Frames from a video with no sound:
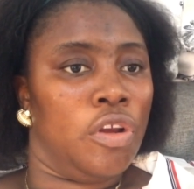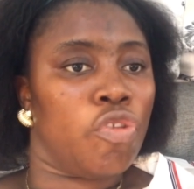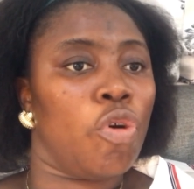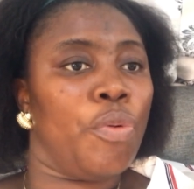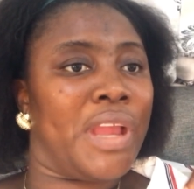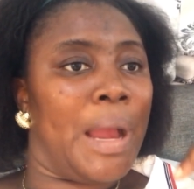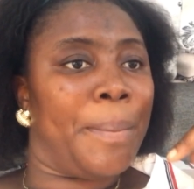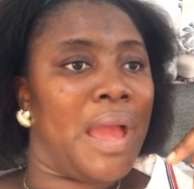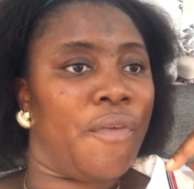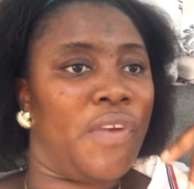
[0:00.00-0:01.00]
So we can
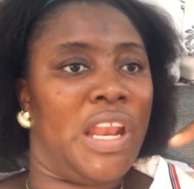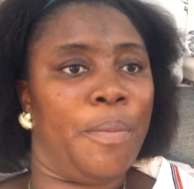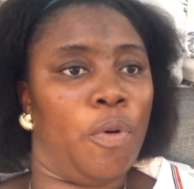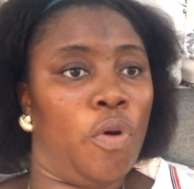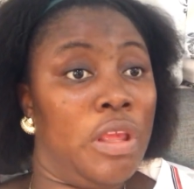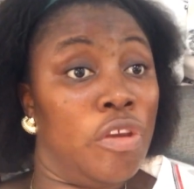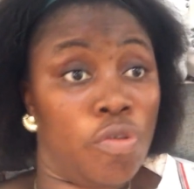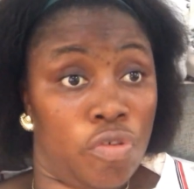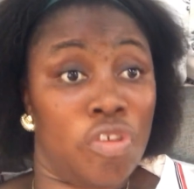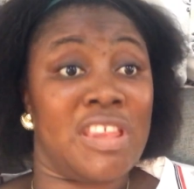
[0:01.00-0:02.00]
be available.
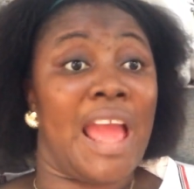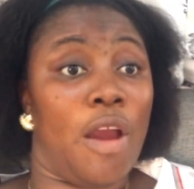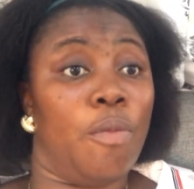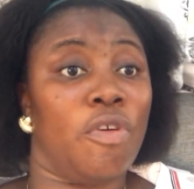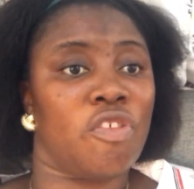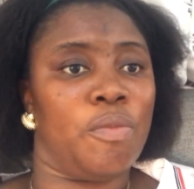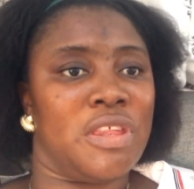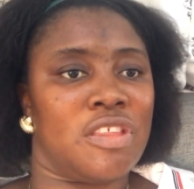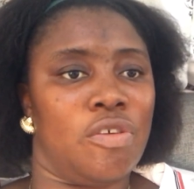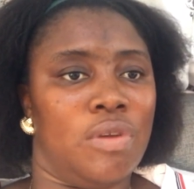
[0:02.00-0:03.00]
You see, I almost
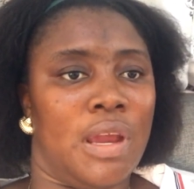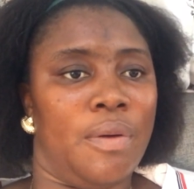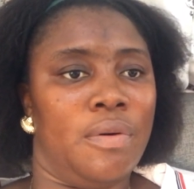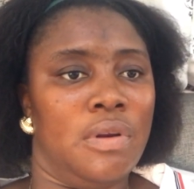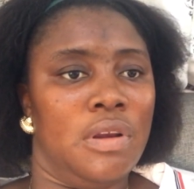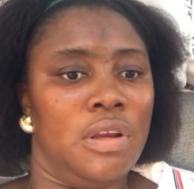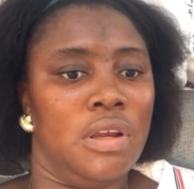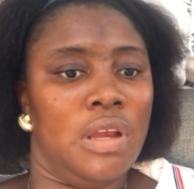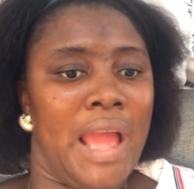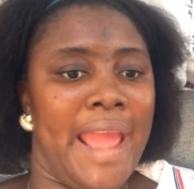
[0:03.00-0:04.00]
missed you now.
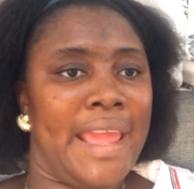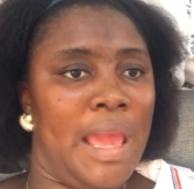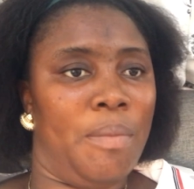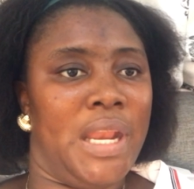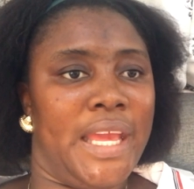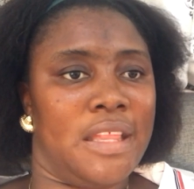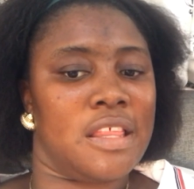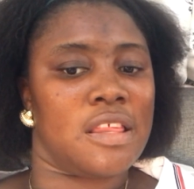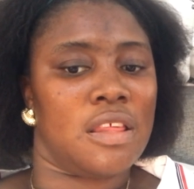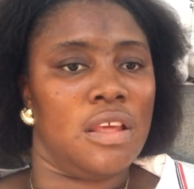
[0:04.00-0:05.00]
I came late.
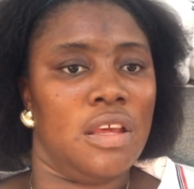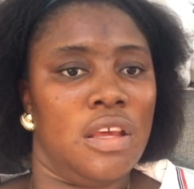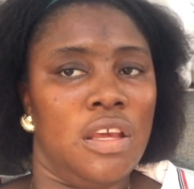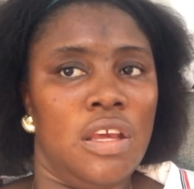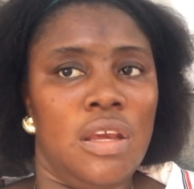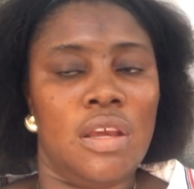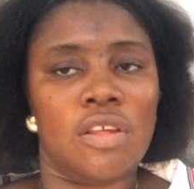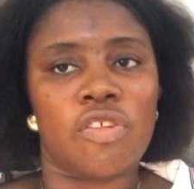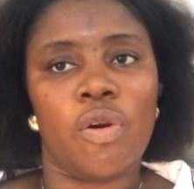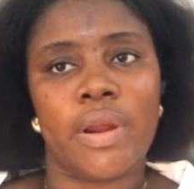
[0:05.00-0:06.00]

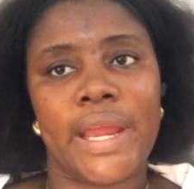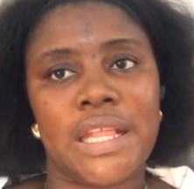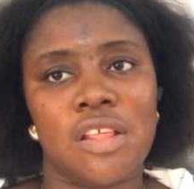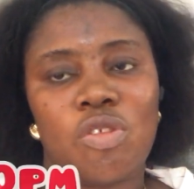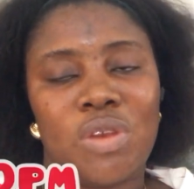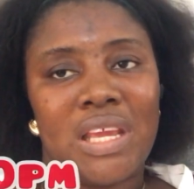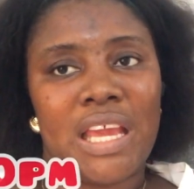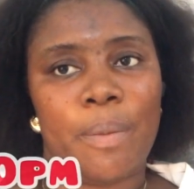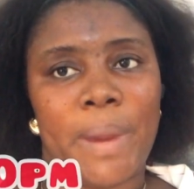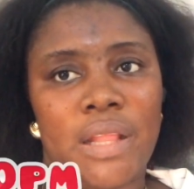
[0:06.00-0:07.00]
So getting to the
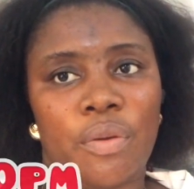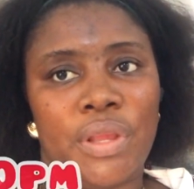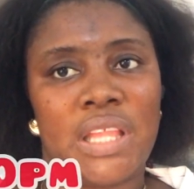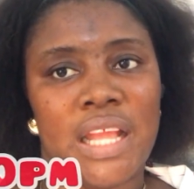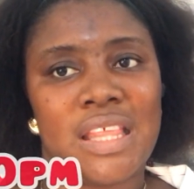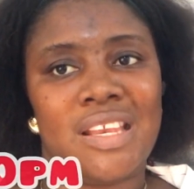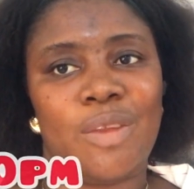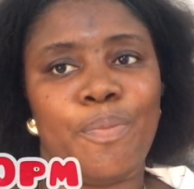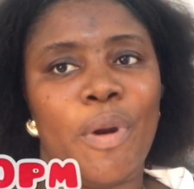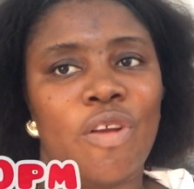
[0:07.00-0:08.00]
gate by 3:30, the
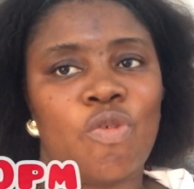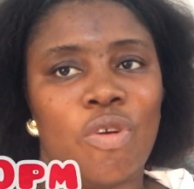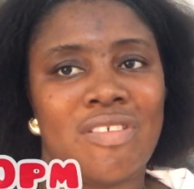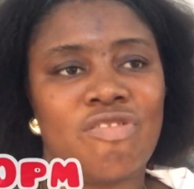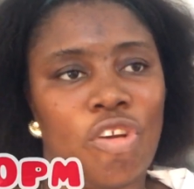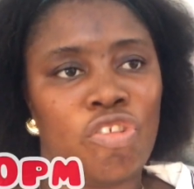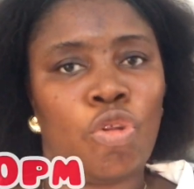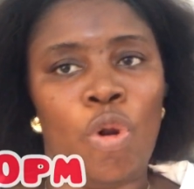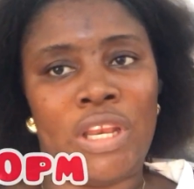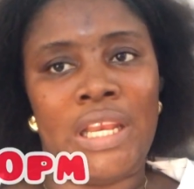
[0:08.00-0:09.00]
bus was just
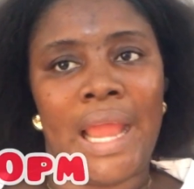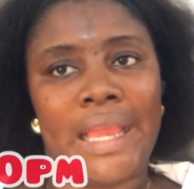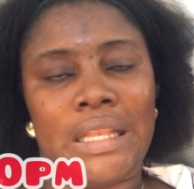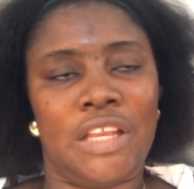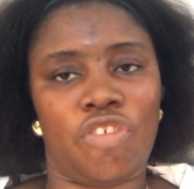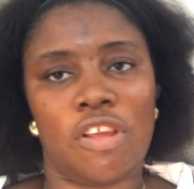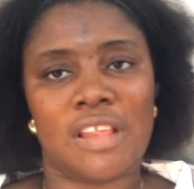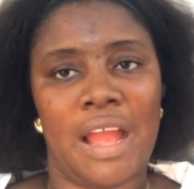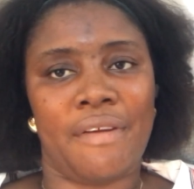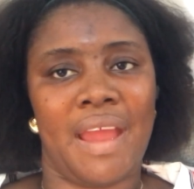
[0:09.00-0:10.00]
turning, like they just
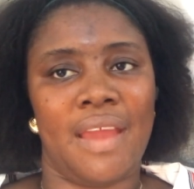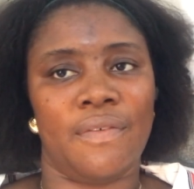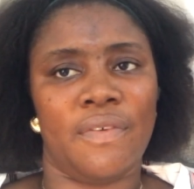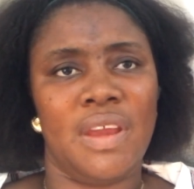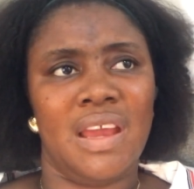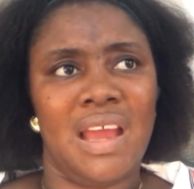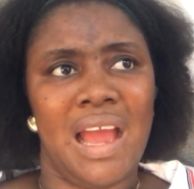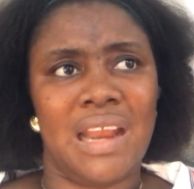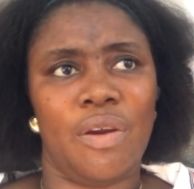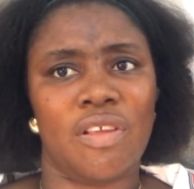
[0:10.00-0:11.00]
arrived.
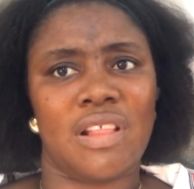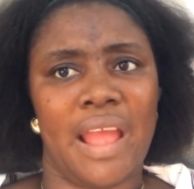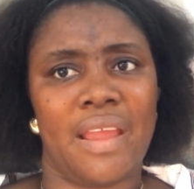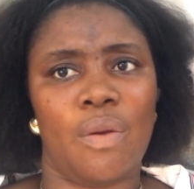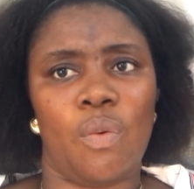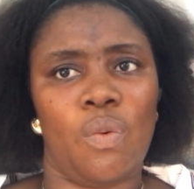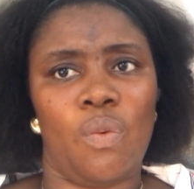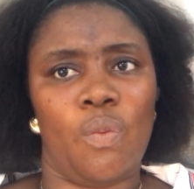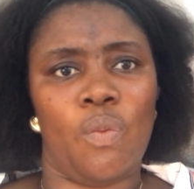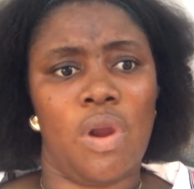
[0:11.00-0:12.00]
And I was like,
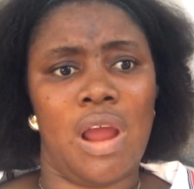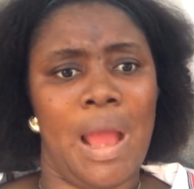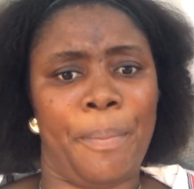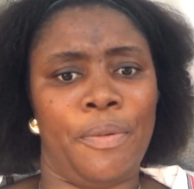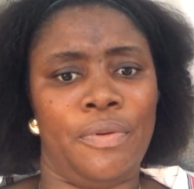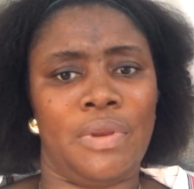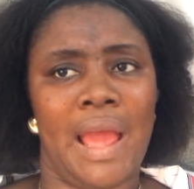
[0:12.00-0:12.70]
what happened?